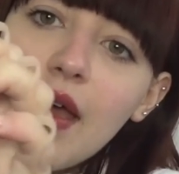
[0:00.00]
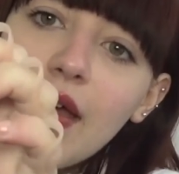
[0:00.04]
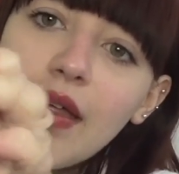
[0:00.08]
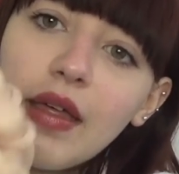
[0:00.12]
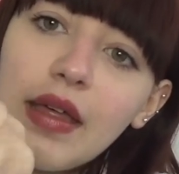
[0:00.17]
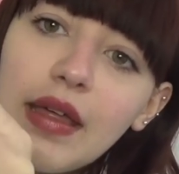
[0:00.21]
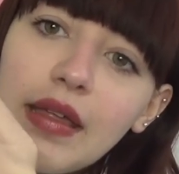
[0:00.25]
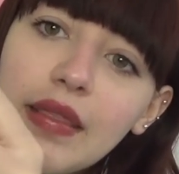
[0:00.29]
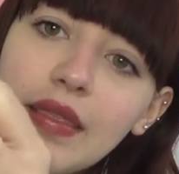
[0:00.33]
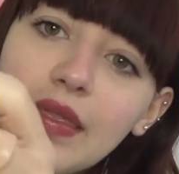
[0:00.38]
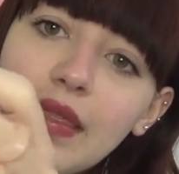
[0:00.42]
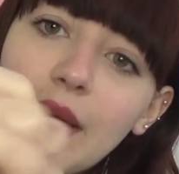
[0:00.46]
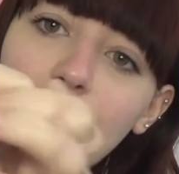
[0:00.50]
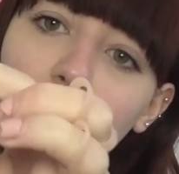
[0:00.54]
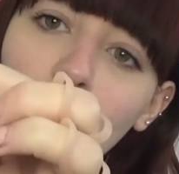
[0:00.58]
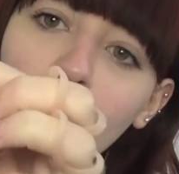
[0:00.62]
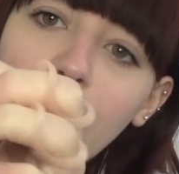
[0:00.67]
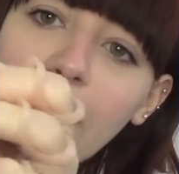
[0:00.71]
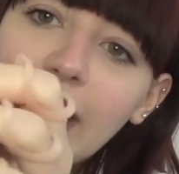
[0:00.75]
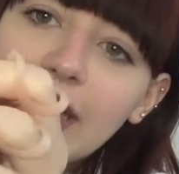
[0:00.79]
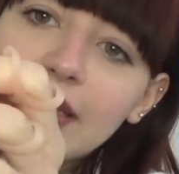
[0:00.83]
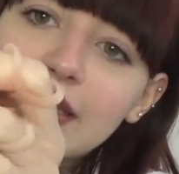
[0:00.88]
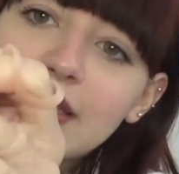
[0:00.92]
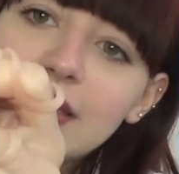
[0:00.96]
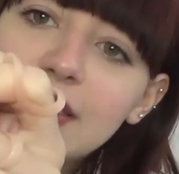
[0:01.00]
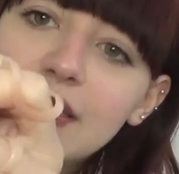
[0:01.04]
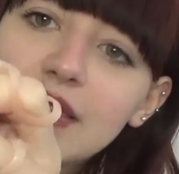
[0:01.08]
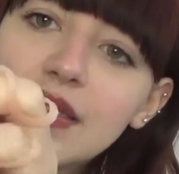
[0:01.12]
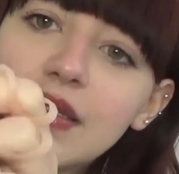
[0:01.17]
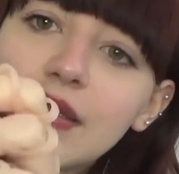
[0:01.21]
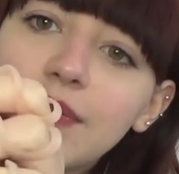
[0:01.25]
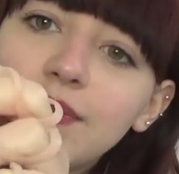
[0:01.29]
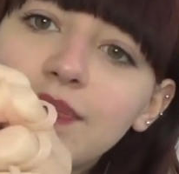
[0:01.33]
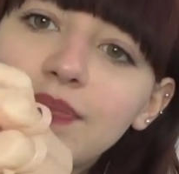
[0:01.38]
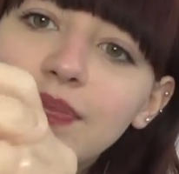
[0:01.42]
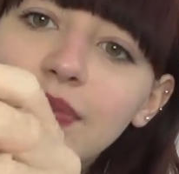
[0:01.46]
in the
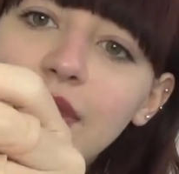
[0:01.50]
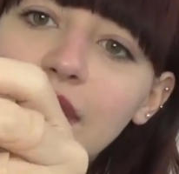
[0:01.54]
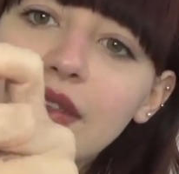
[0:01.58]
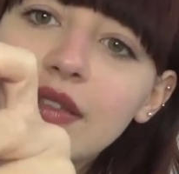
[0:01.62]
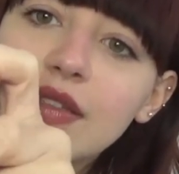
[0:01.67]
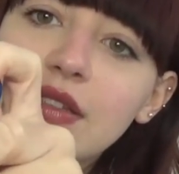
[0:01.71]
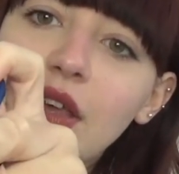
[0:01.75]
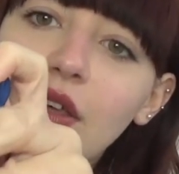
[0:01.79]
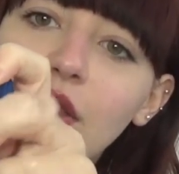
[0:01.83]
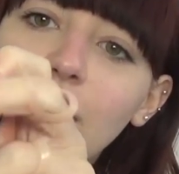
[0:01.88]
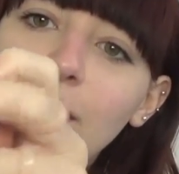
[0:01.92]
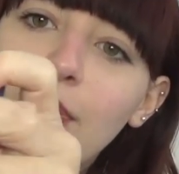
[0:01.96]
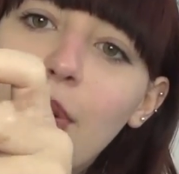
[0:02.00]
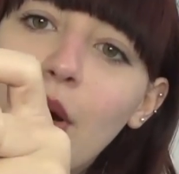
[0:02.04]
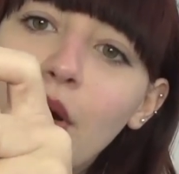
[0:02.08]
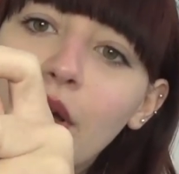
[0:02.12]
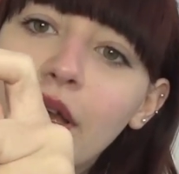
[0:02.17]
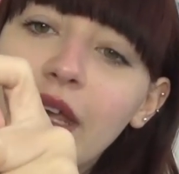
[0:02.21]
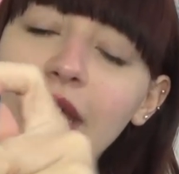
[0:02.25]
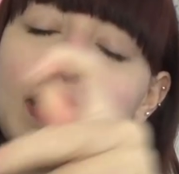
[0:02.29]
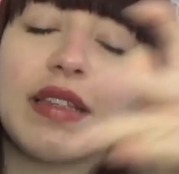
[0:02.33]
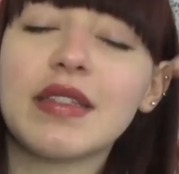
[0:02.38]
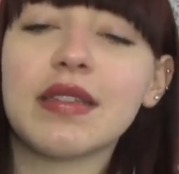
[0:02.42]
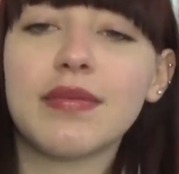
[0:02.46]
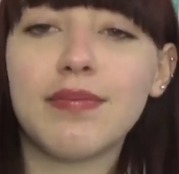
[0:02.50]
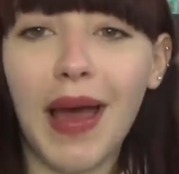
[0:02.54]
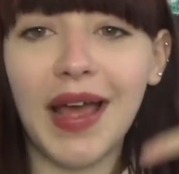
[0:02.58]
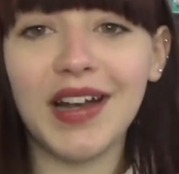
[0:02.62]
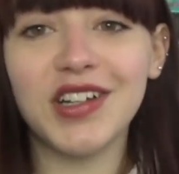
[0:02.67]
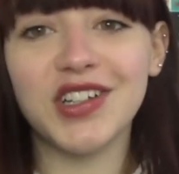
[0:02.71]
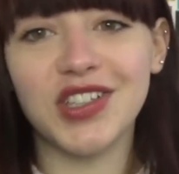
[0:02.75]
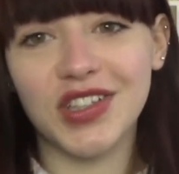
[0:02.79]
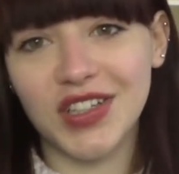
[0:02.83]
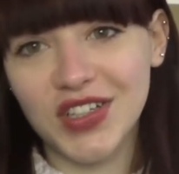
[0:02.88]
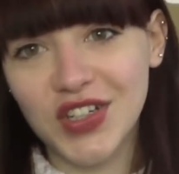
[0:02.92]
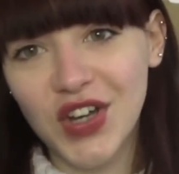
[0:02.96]
pockets. So the pockets
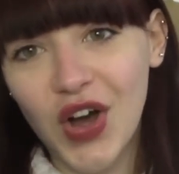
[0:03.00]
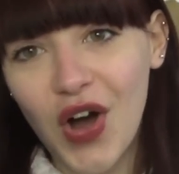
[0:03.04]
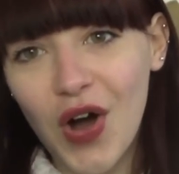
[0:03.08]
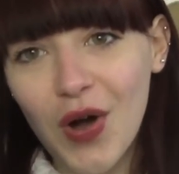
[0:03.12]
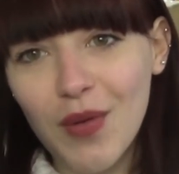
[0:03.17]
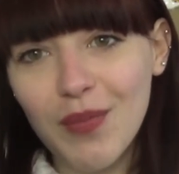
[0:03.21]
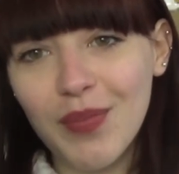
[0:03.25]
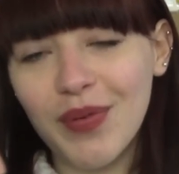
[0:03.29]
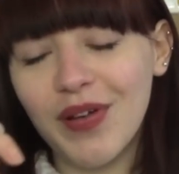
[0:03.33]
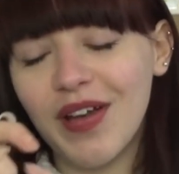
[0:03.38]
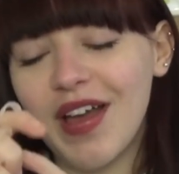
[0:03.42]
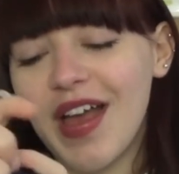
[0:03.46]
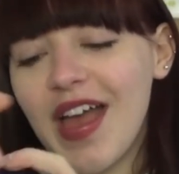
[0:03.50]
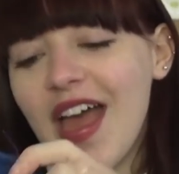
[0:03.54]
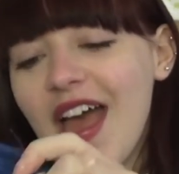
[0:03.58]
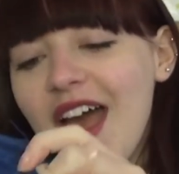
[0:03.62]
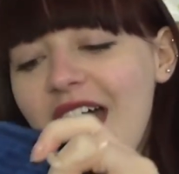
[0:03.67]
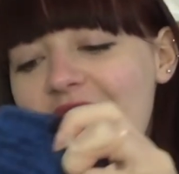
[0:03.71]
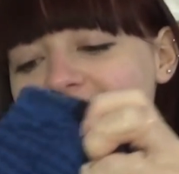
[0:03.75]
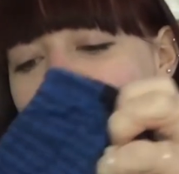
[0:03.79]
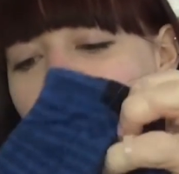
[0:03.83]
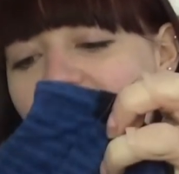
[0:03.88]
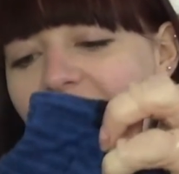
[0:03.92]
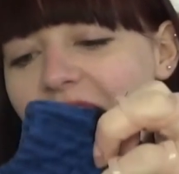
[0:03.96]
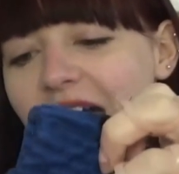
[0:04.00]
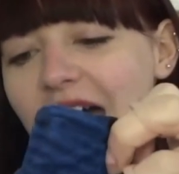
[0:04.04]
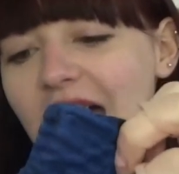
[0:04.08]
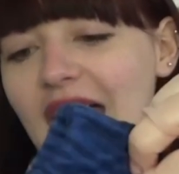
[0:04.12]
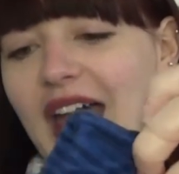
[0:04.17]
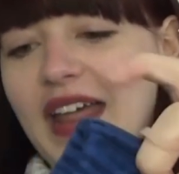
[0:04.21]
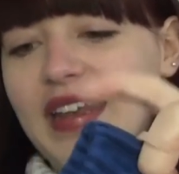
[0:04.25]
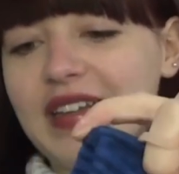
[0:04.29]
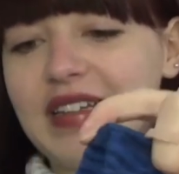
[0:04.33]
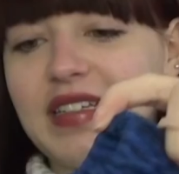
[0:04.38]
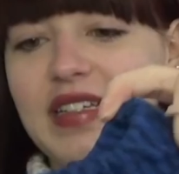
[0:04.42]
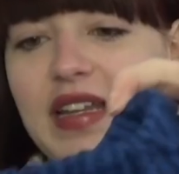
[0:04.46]
match the top
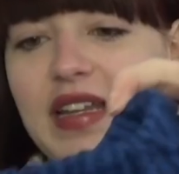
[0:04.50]
and